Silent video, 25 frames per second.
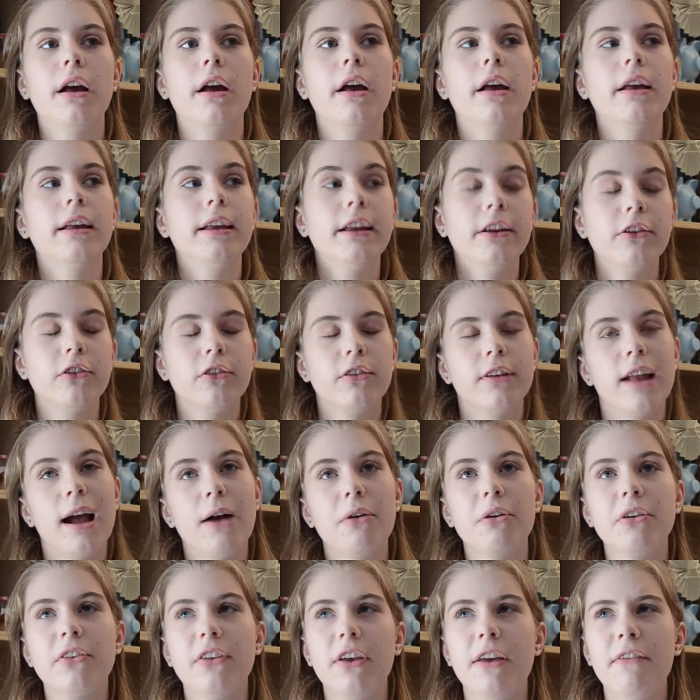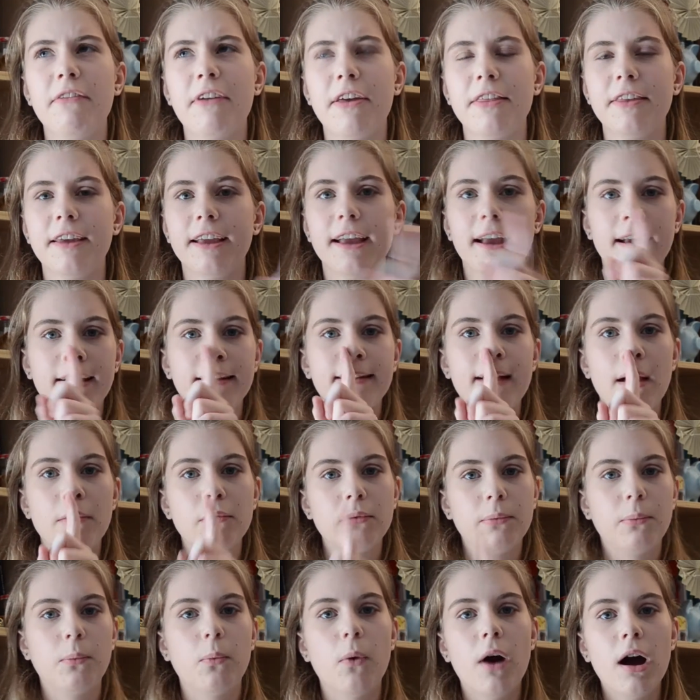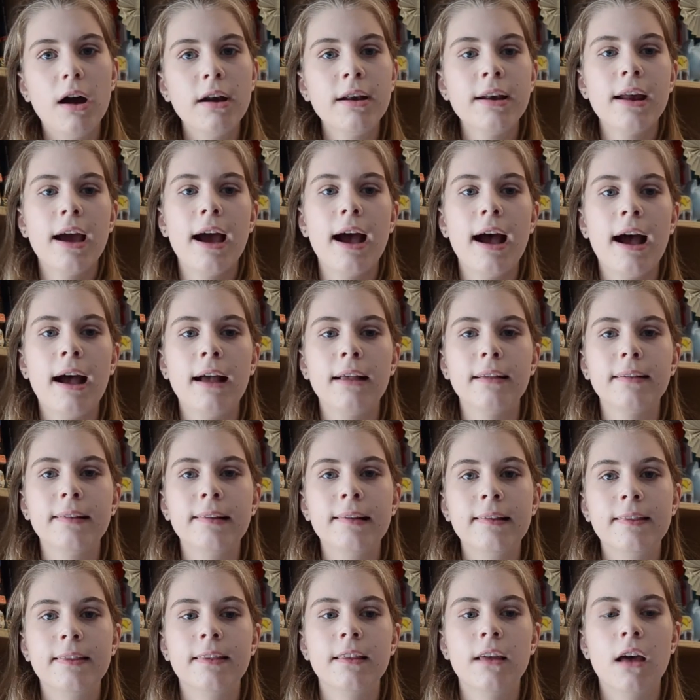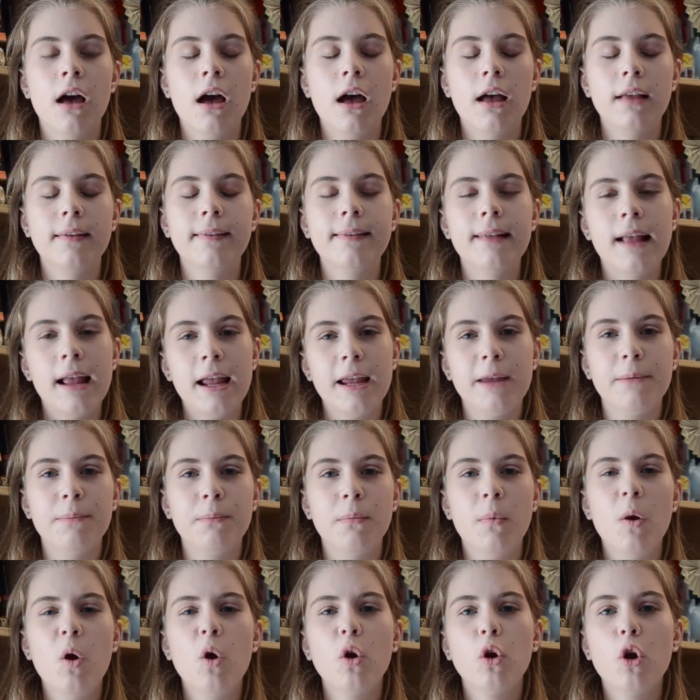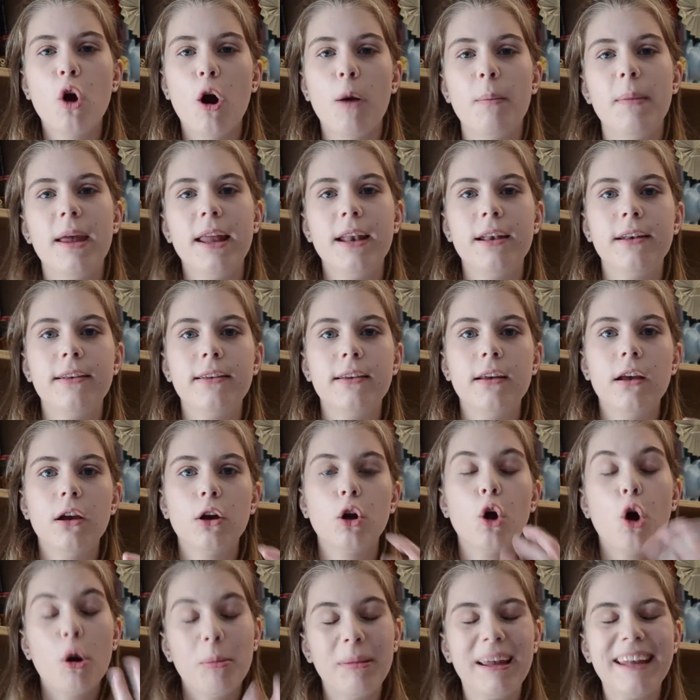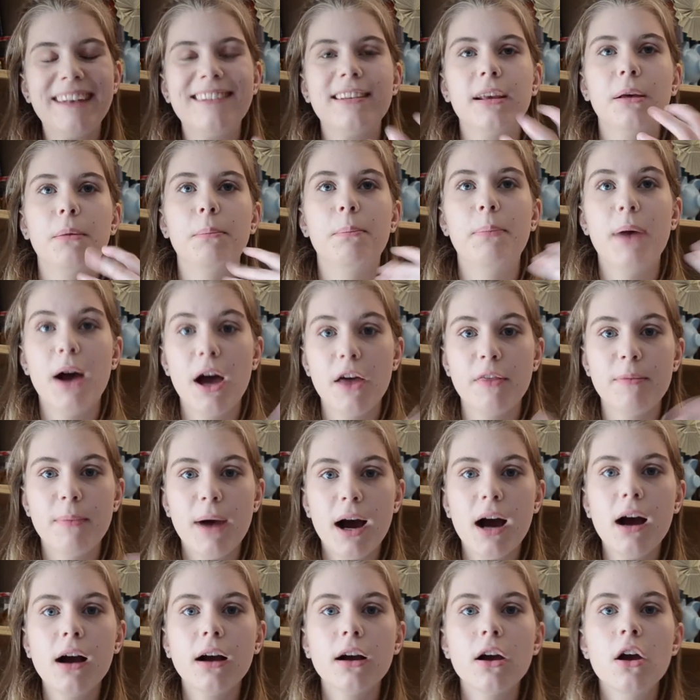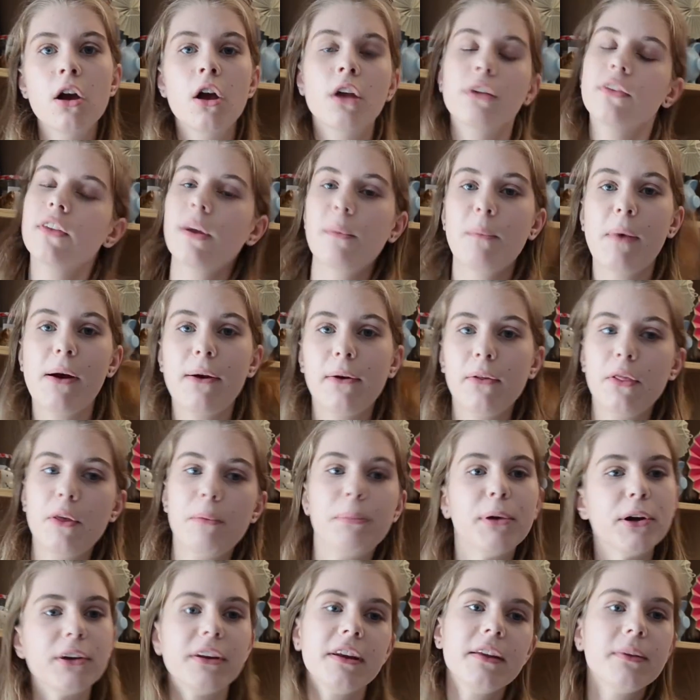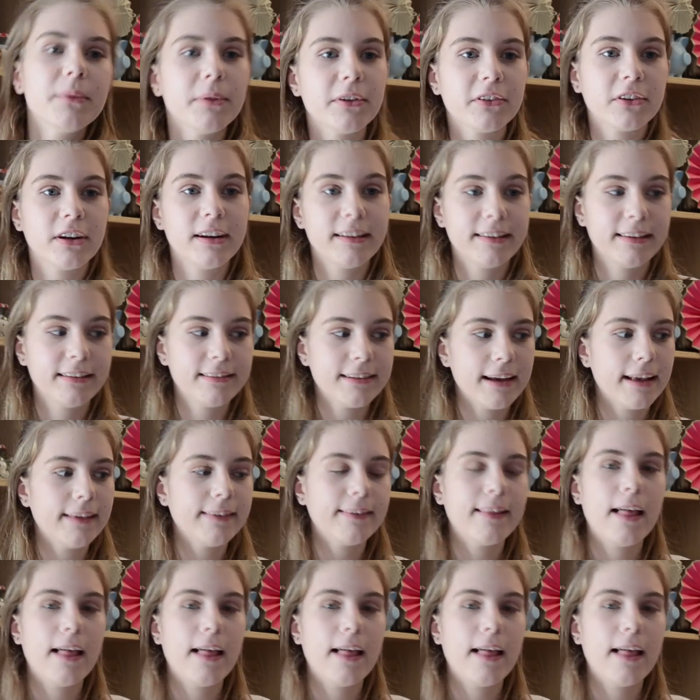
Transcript: each narrative, I think except one, has the same comet birthmark somewhere on the bodies, which kind of suggests